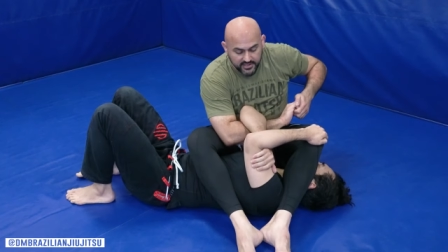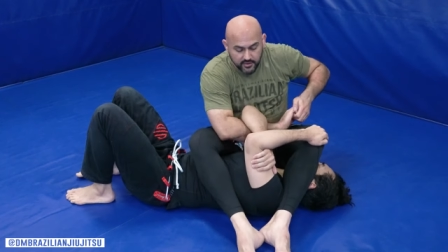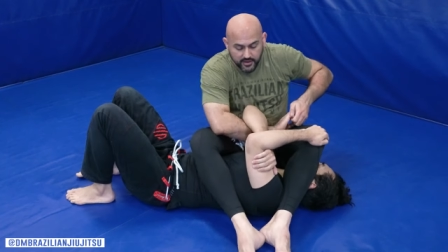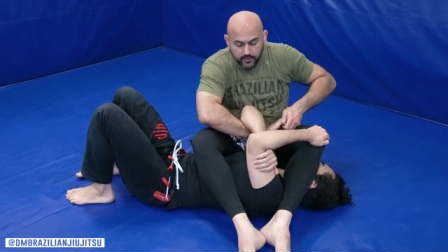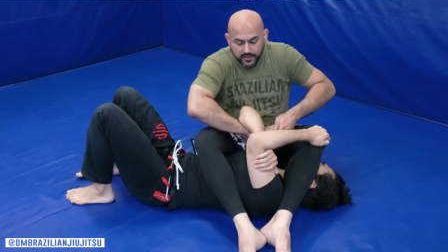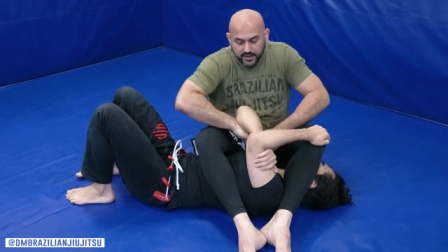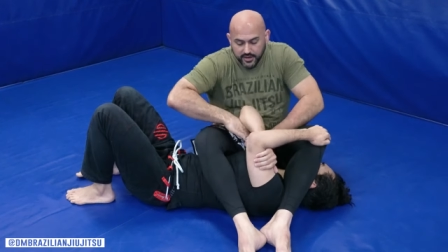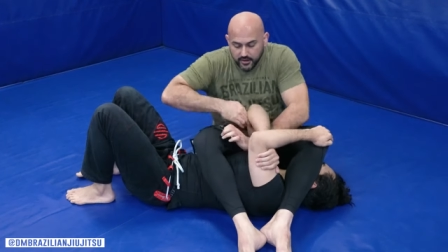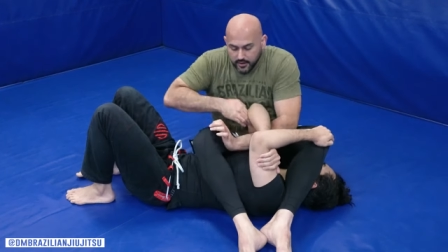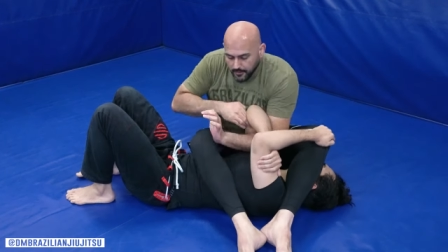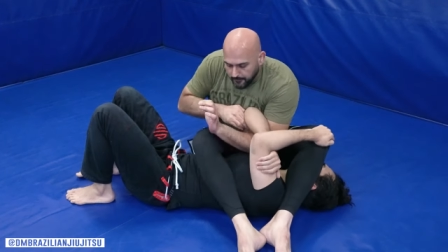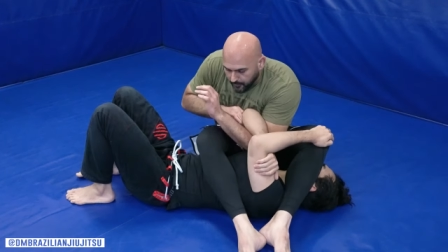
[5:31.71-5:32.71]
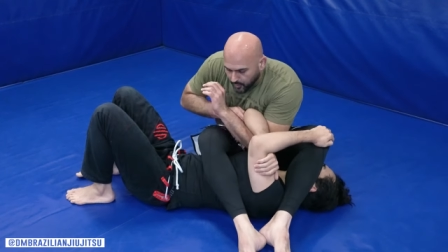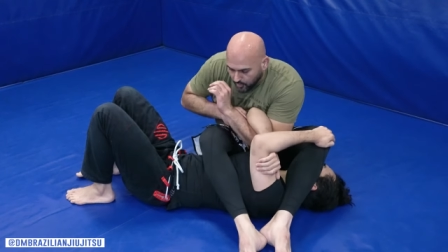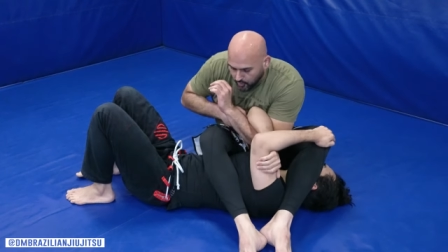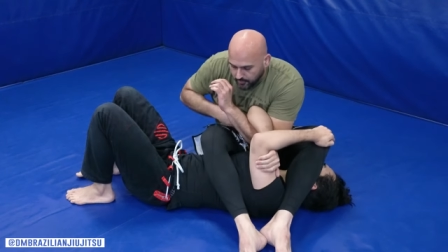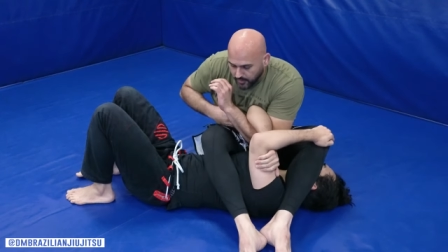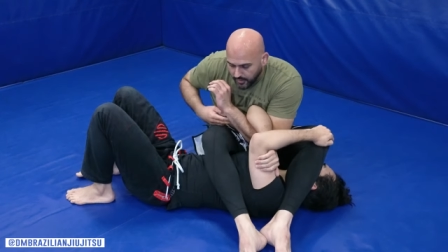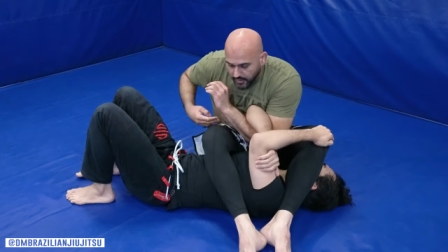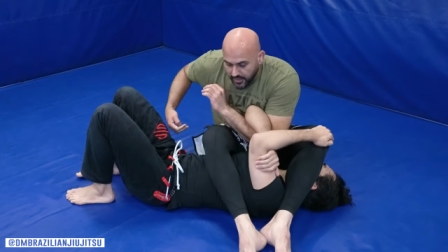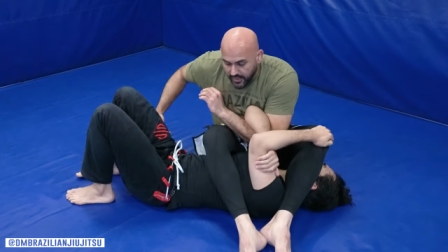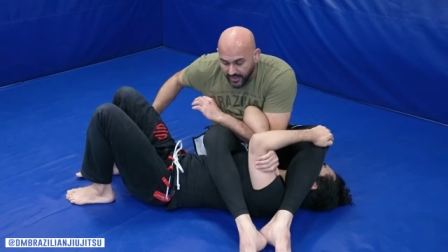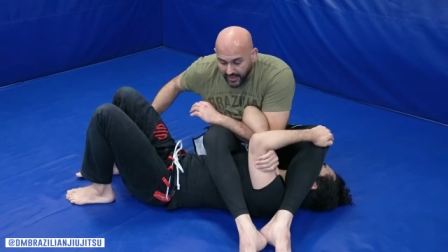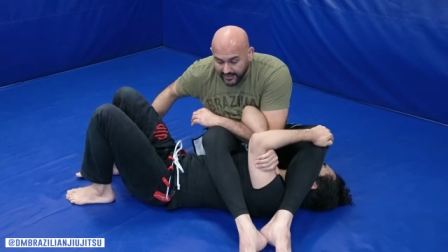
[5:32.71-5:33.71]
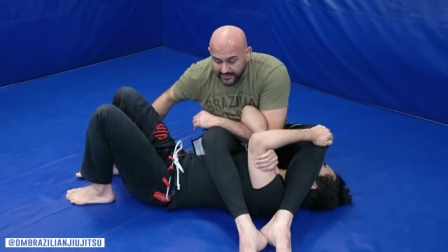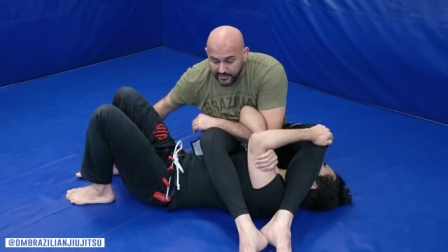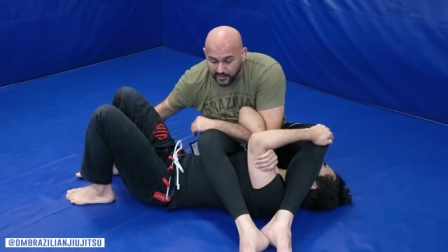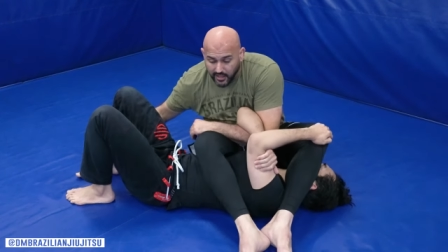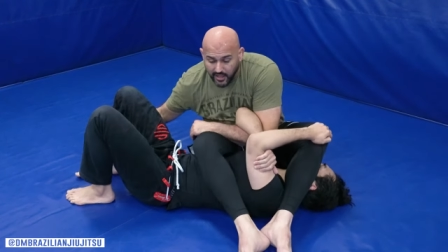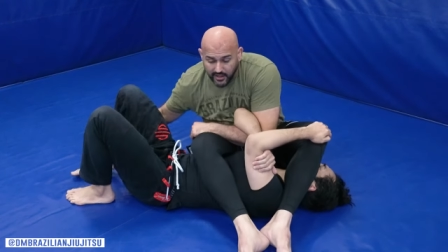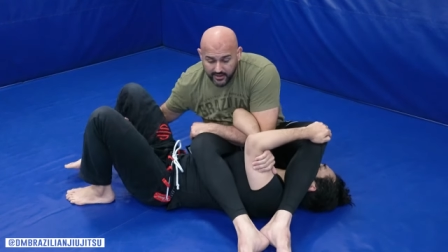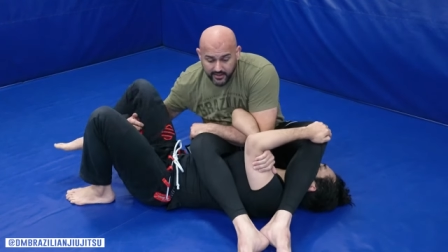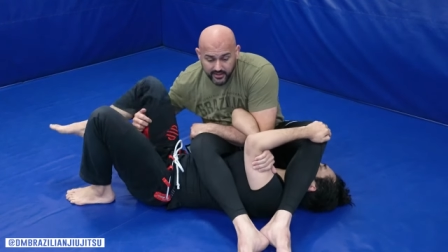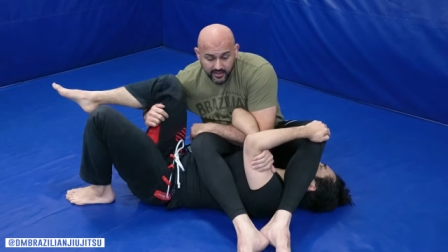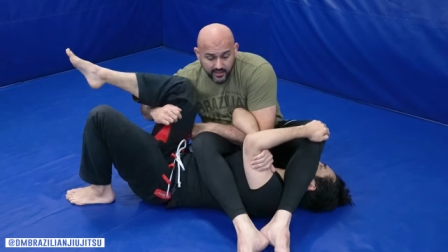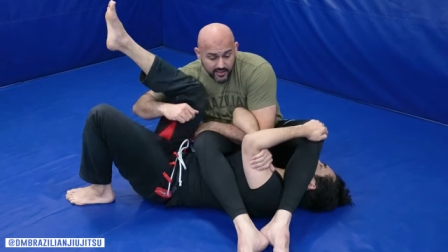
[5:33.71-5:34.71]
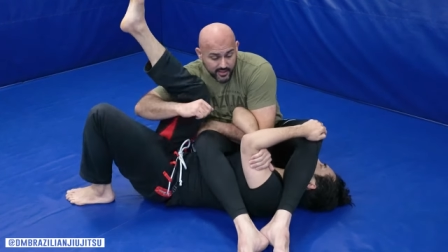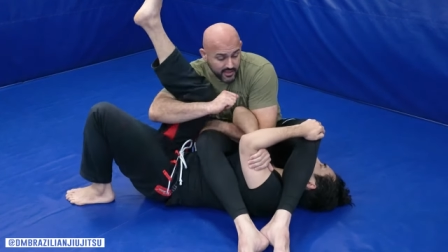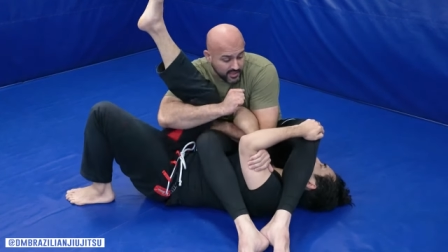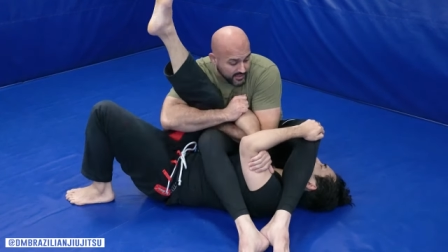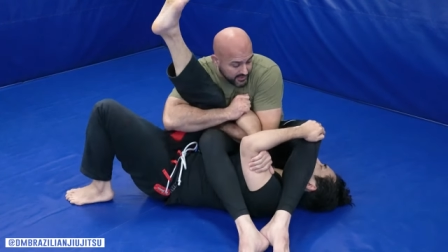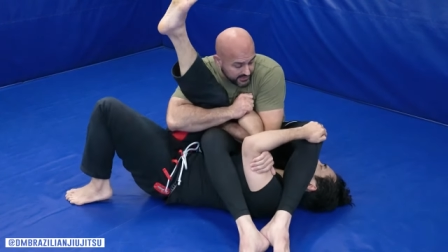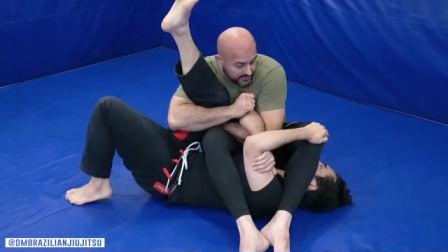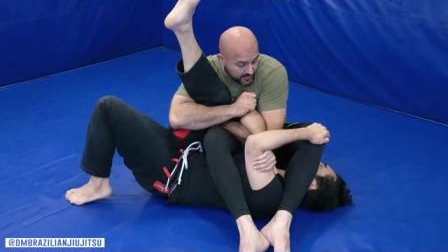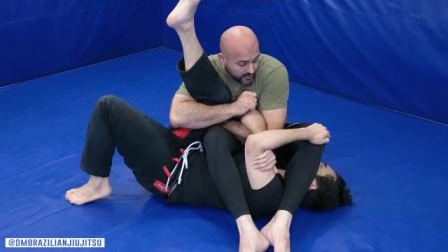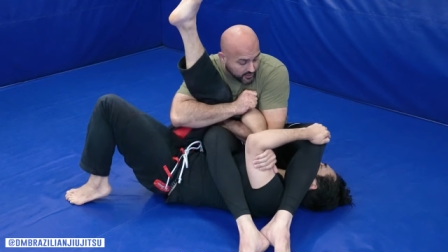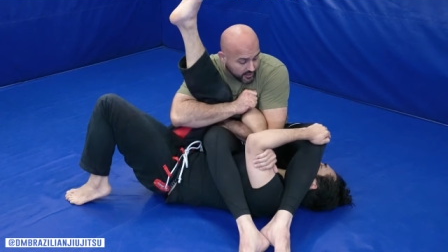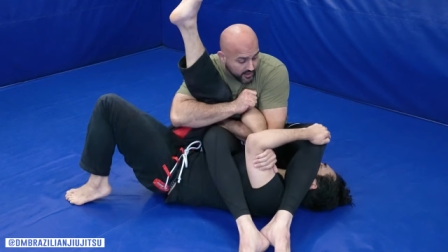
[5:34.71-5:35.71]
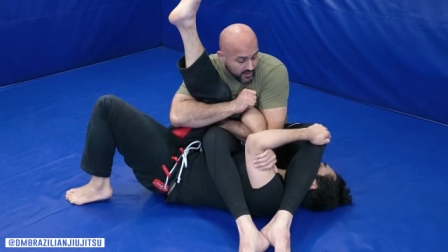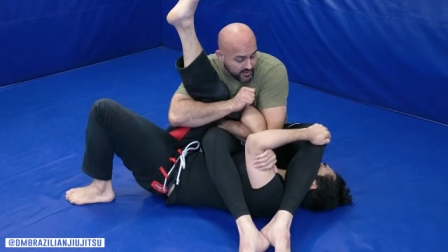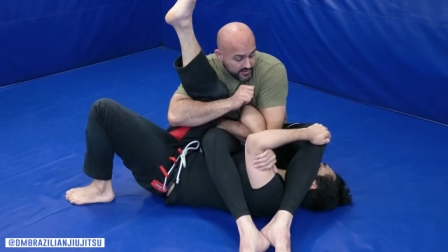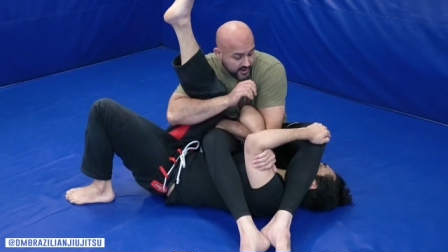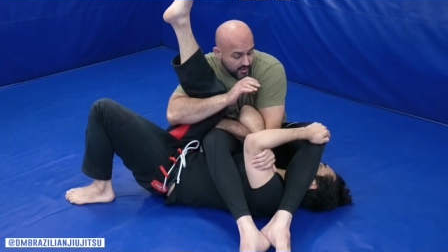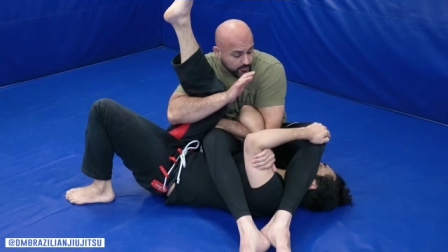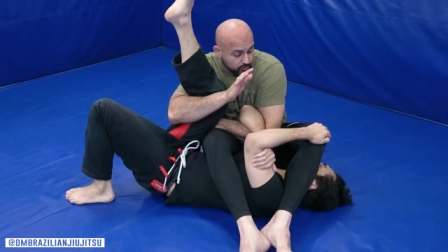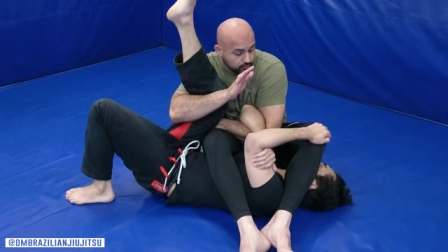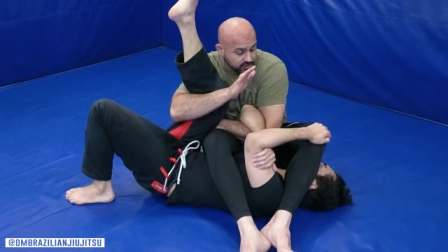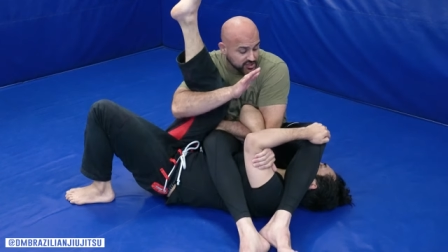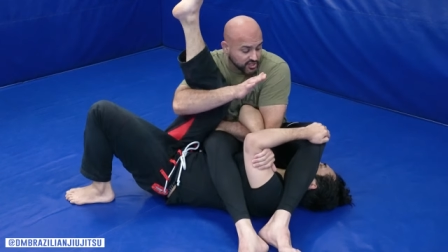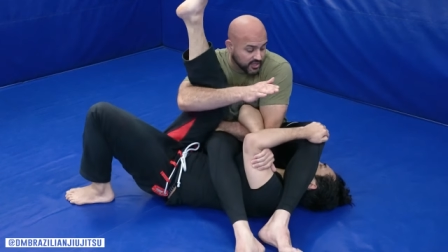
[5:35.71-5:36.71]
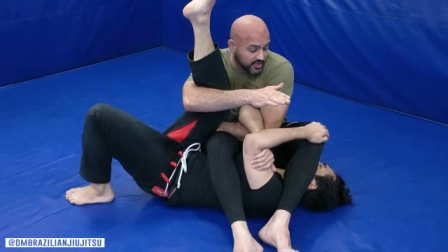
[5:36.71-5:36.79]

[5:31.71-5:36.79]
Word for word: So I go here, boom, I lock here. Now I'm gonna reach